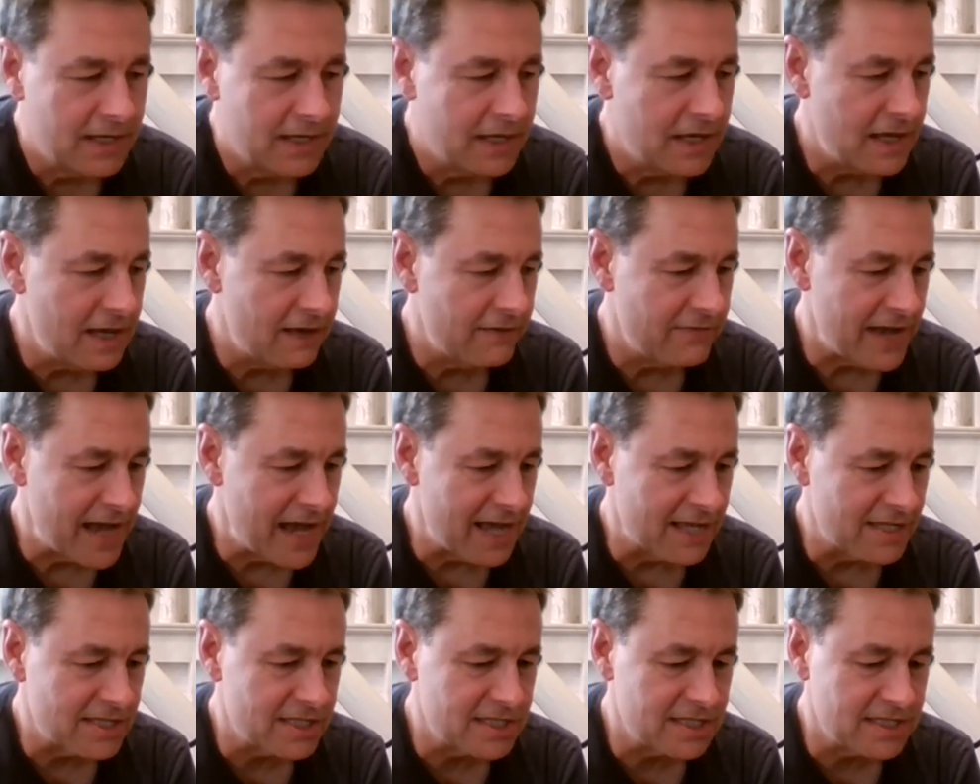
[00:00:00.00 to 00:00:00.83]
have
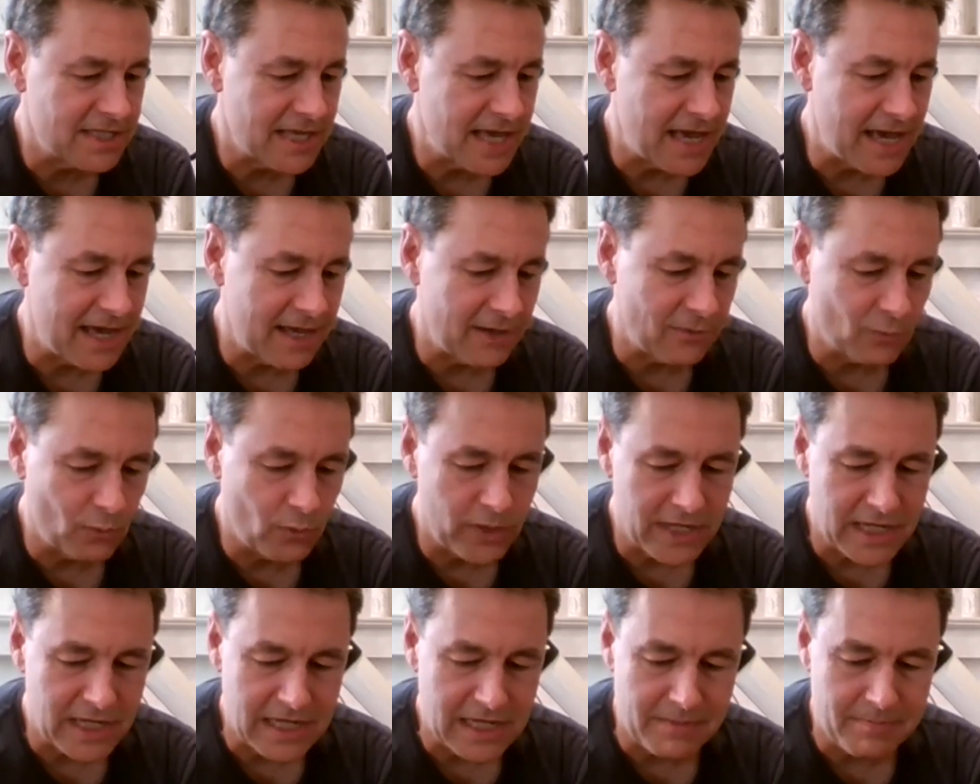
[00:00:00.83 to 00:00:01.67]
asked that
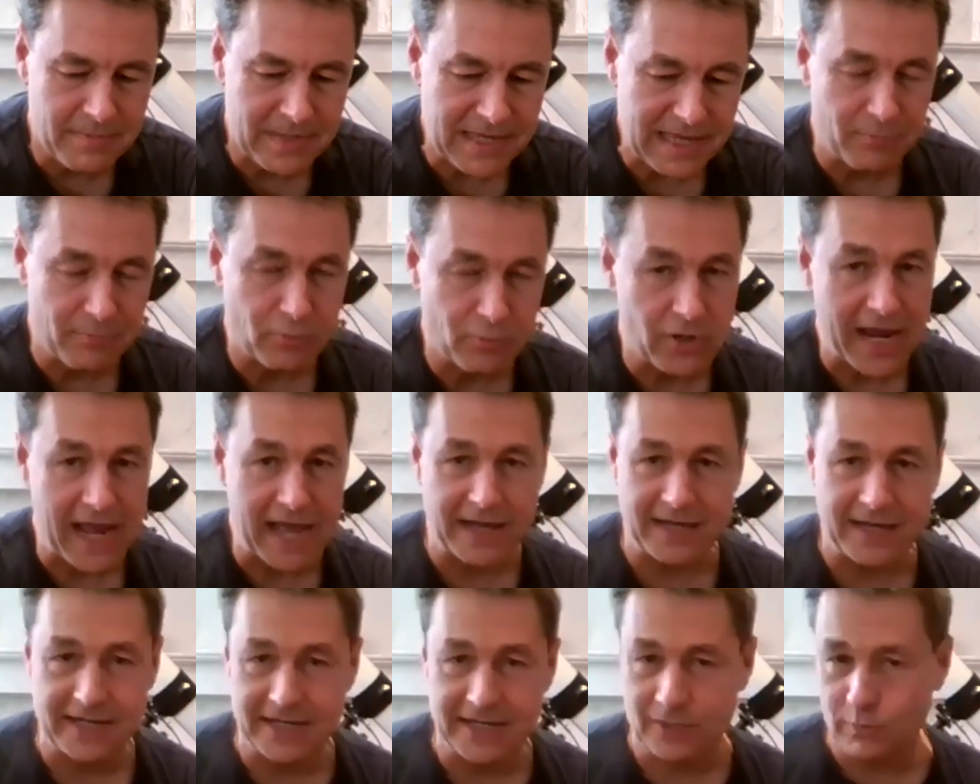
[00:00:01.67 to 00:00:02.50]
we be
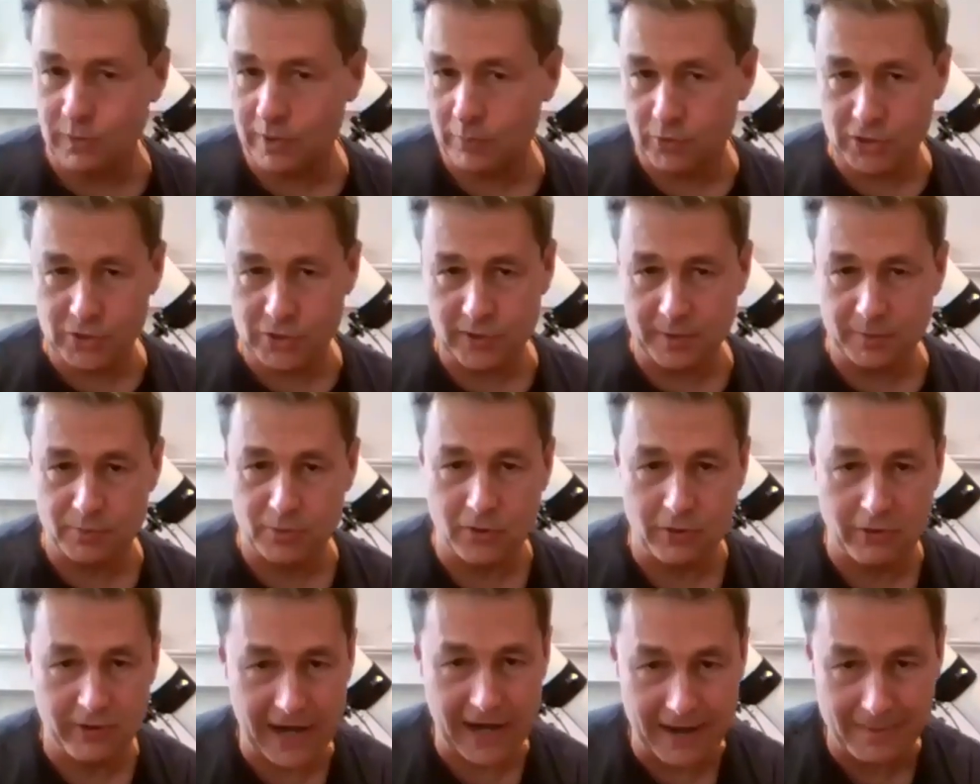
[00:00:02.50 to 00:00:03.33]
branded when we're doing
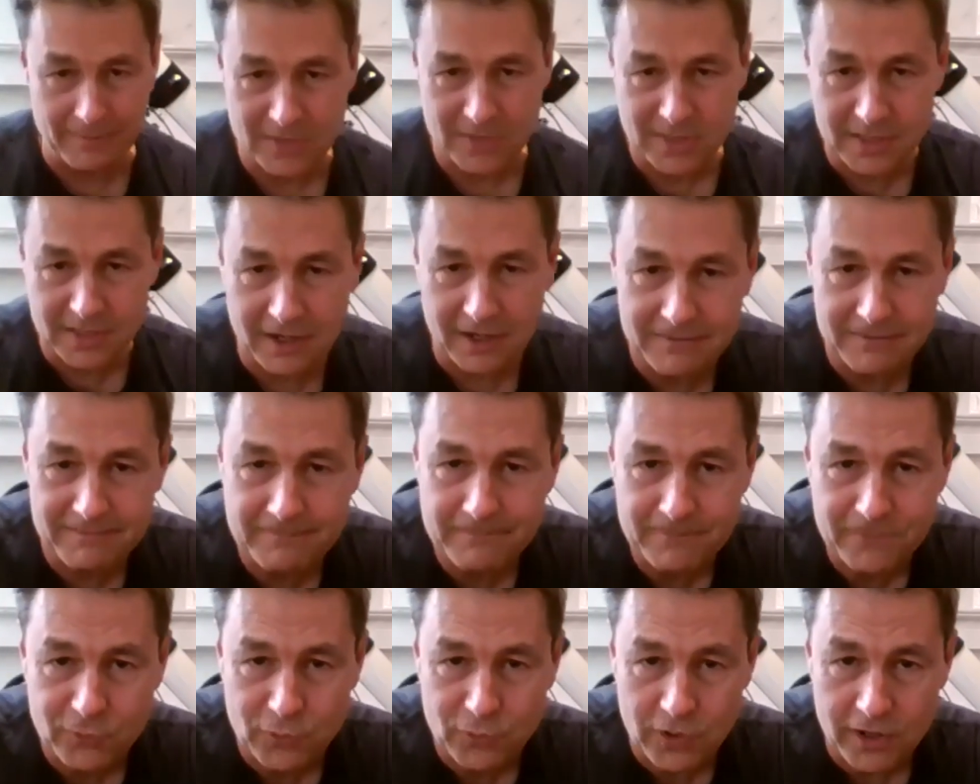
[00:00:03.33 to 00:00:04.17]
programs there
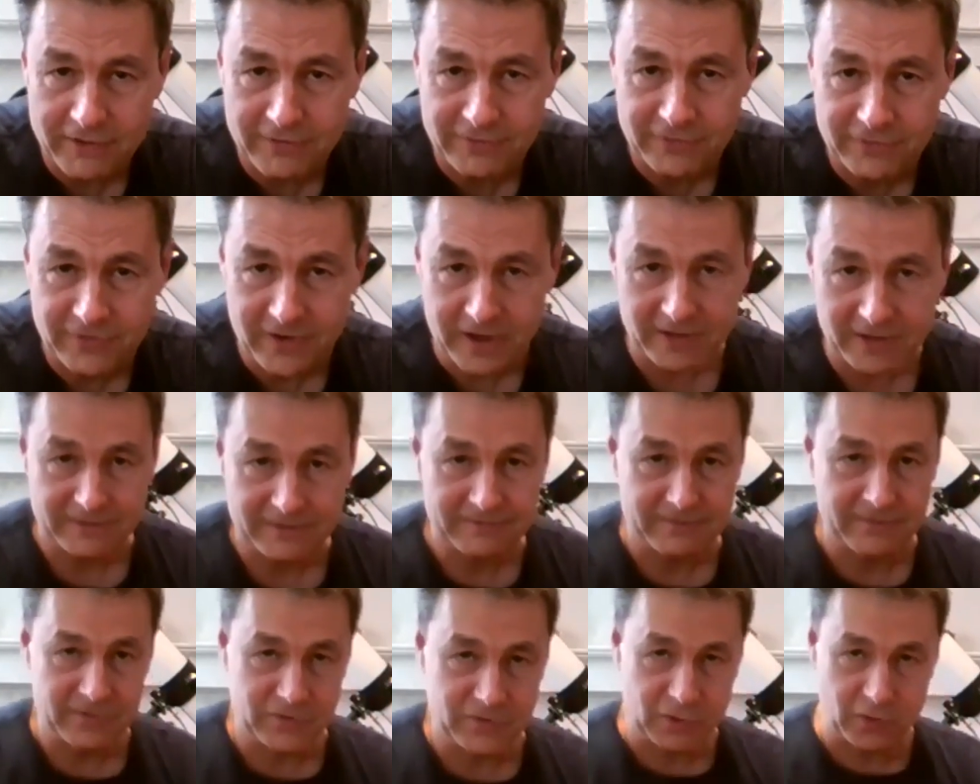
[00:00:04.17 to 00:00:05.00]
for our front,
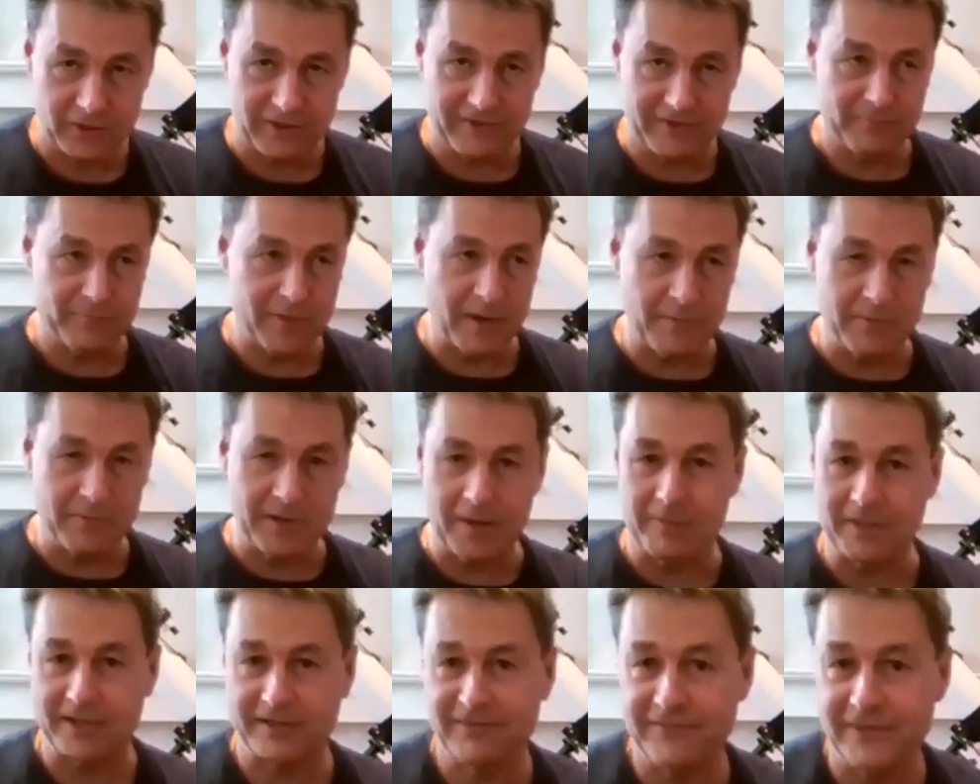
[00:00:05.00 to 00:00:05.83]
sort of our
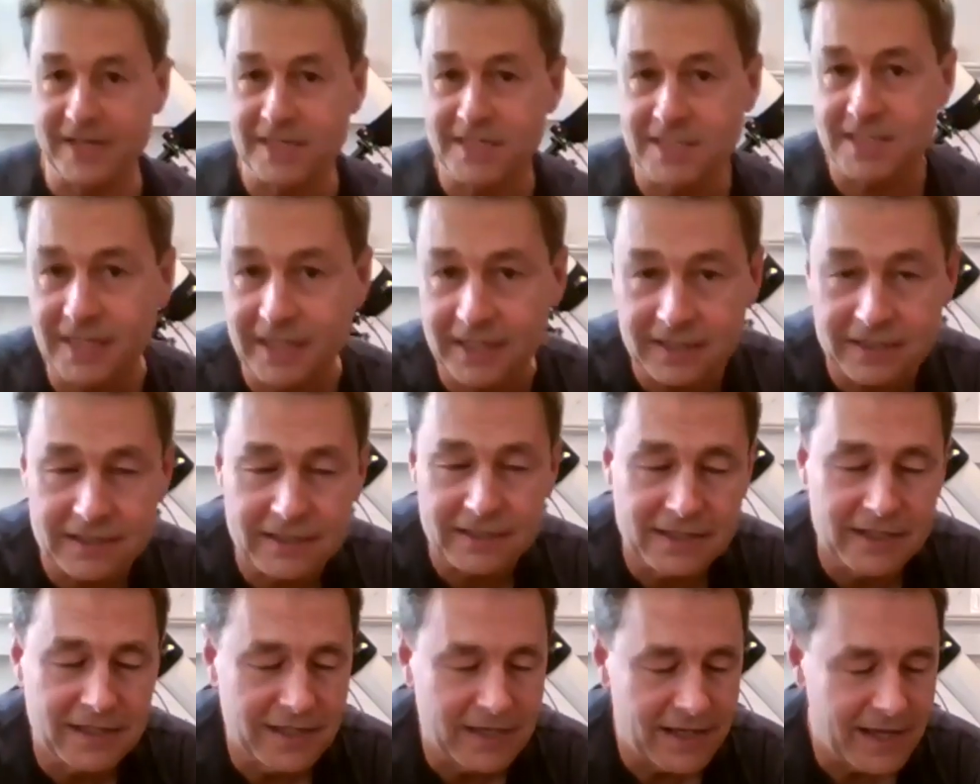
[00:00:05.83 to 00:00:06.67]
public facing
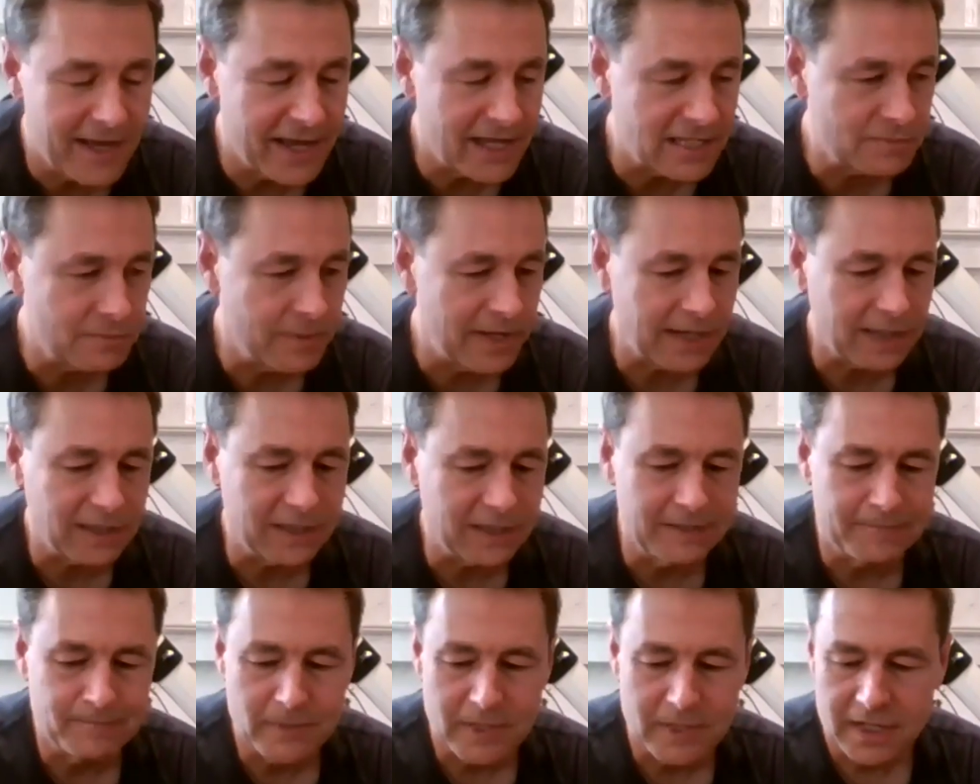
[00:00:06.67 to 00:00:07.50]
aspect.
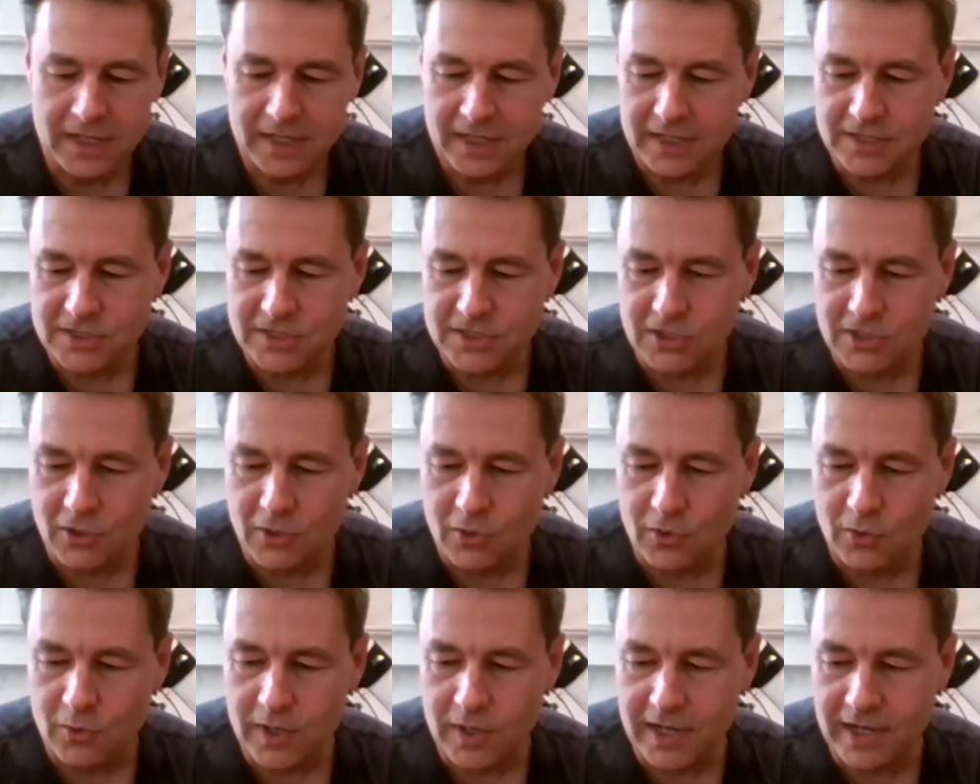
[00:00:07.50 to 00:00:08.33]
And
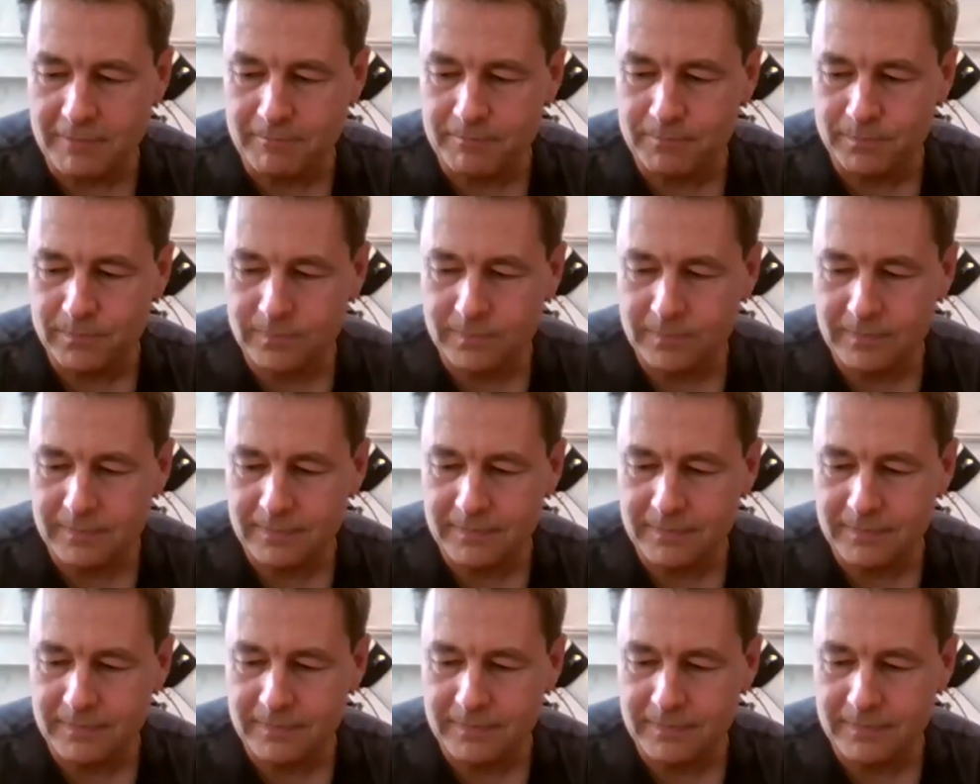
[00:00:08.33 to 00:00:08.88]
so um,